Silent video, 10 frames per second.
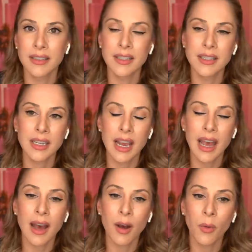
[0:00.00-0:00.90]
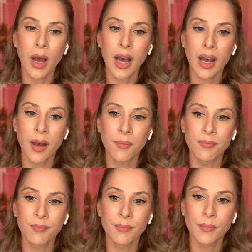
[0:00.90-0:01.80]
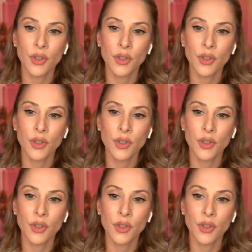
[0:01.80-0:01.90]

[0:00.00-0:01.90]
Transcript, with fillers: is to see how um,